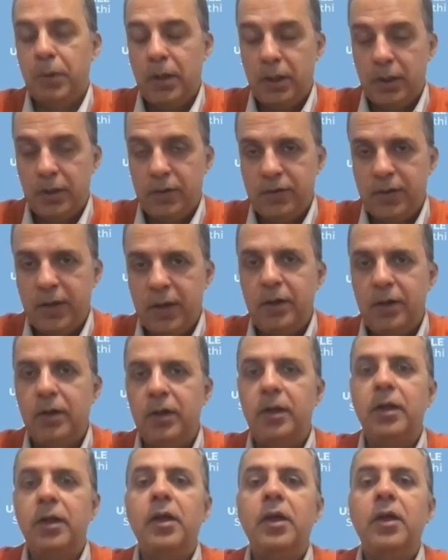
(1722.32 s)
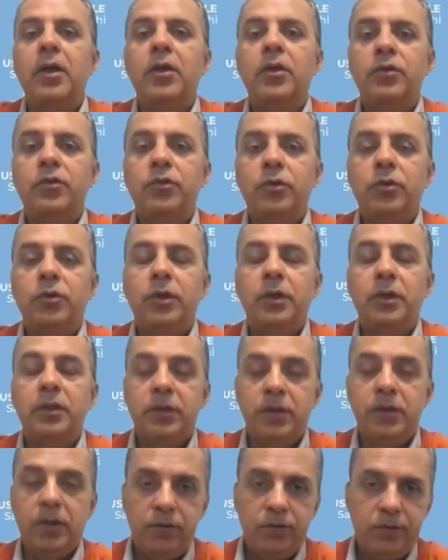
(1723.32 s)
Exactly. So
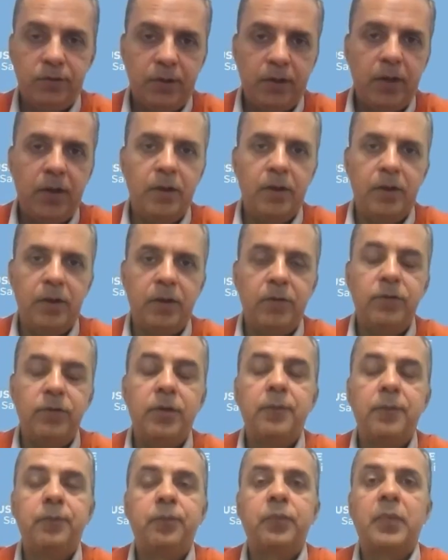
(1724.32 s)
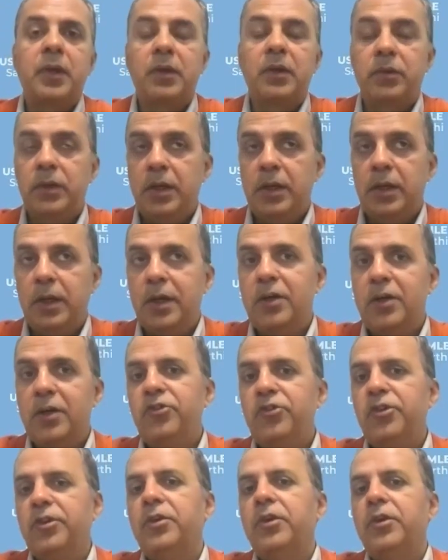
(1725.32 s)
in this case, they are
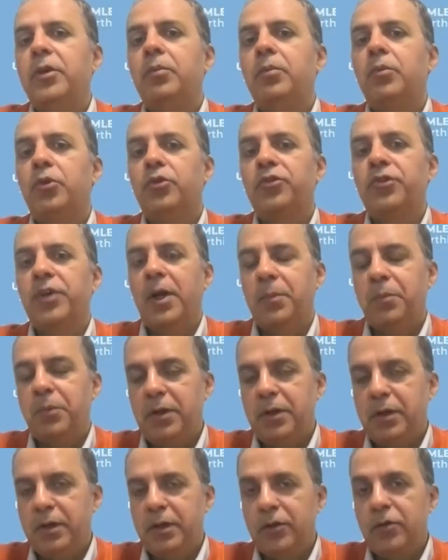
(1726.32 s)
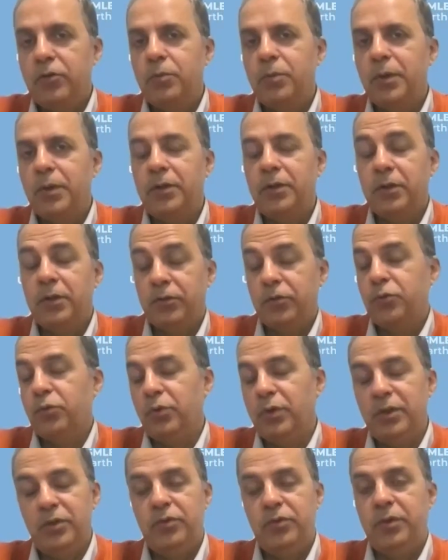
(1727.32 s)
judging most applicants by this
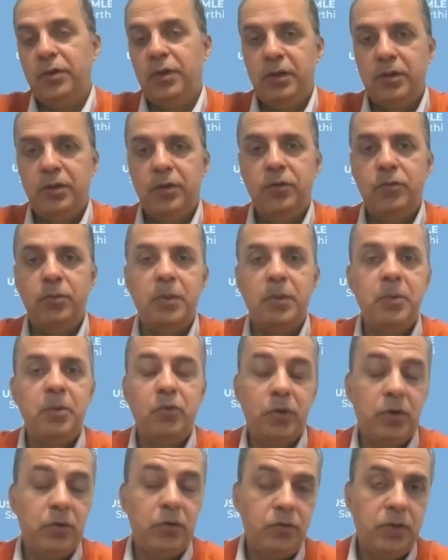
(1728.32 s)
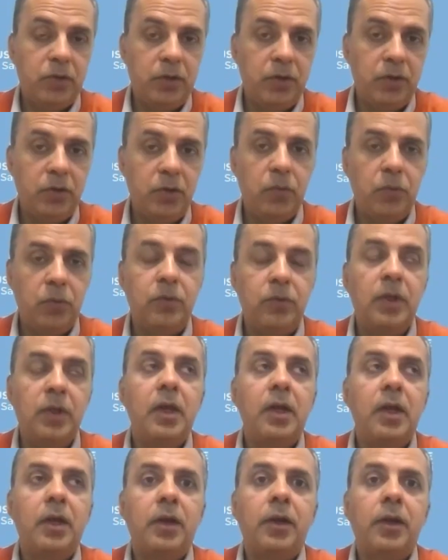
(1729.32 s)
question, and this may be one of the interviews.
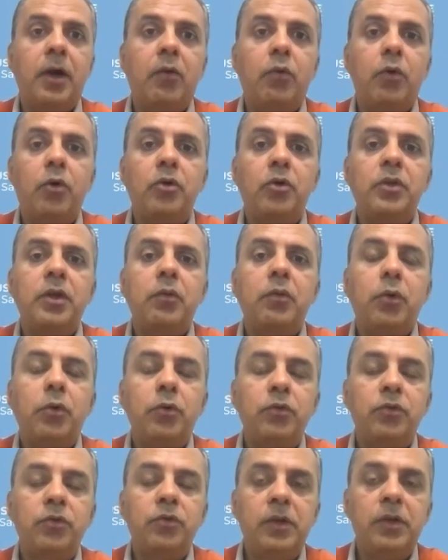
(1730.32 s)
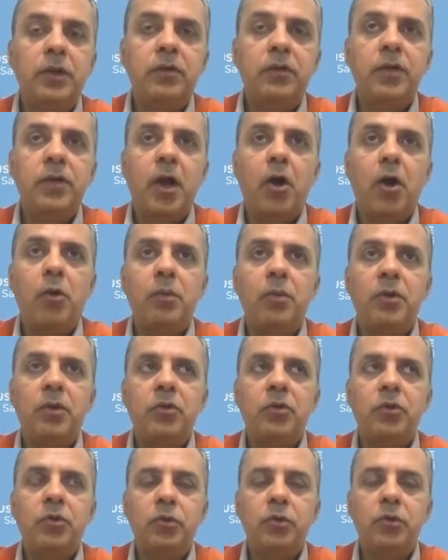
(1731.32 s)
Now, what they want to see is how much
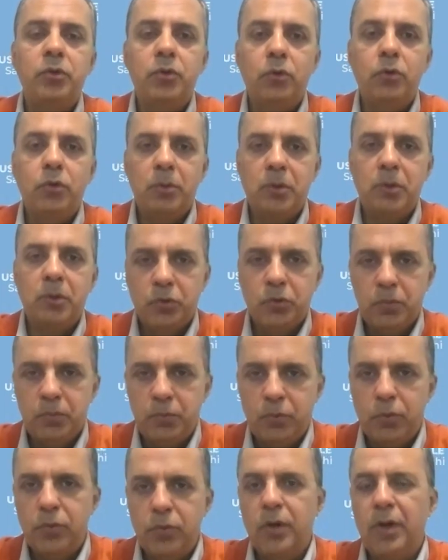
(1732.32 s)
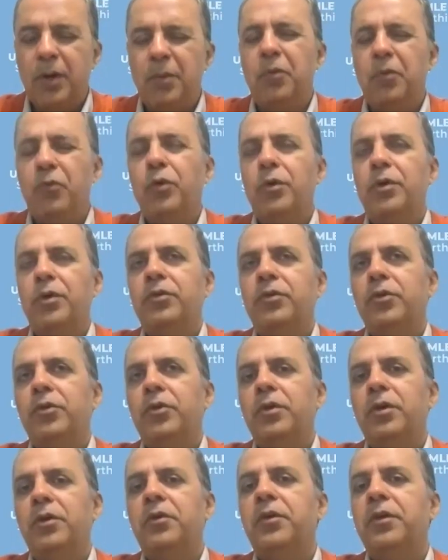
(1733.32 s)
do you know about the program? What is
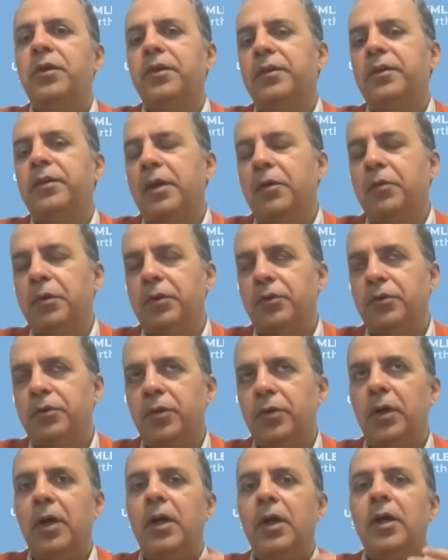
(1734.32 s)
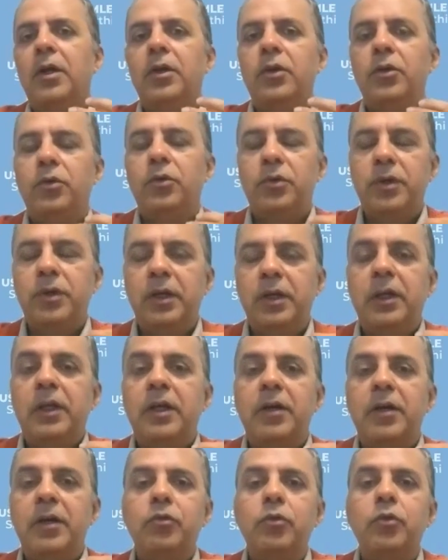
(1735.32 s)
your interest level? So you really
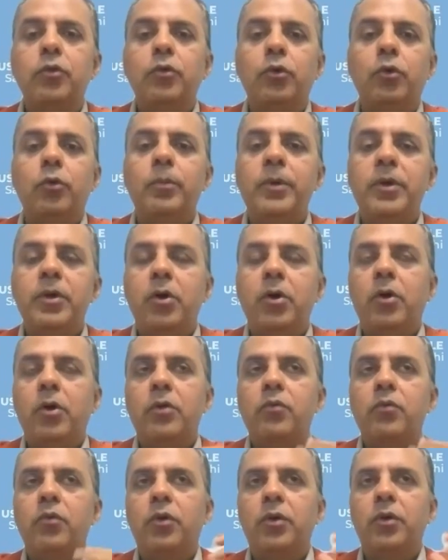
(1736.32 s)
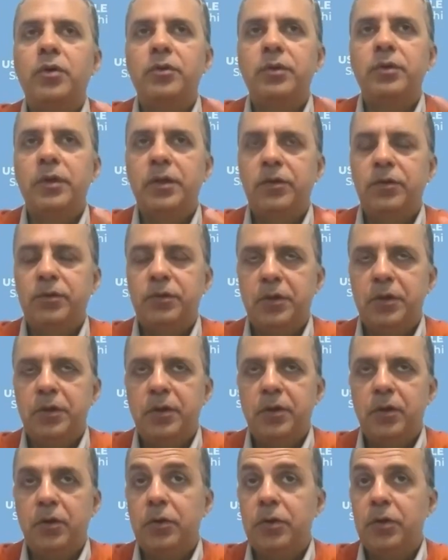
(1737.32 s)
have to go beyond what is
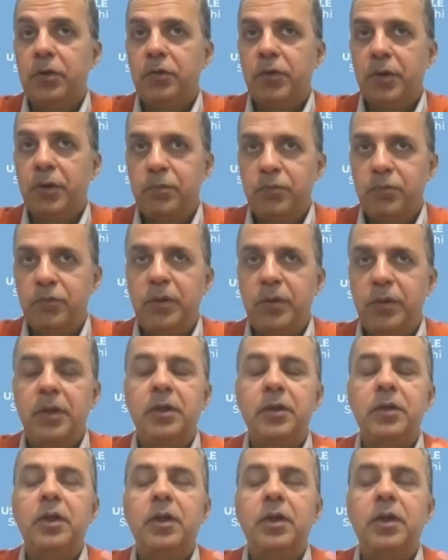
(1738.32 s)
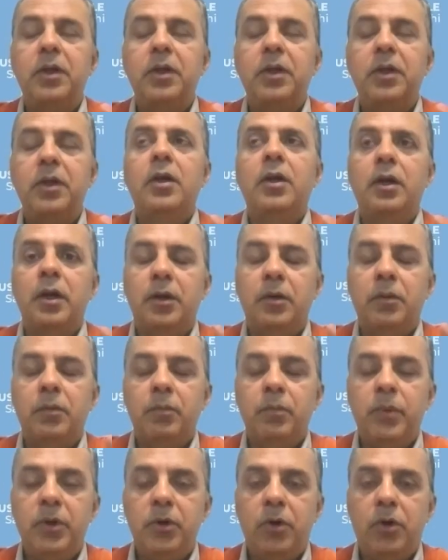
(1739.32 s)
listed on the website
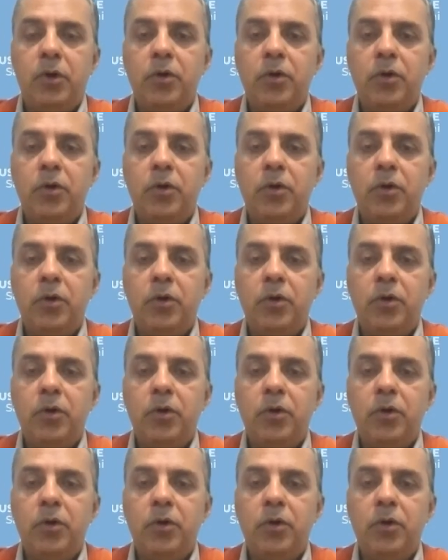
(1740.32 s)
and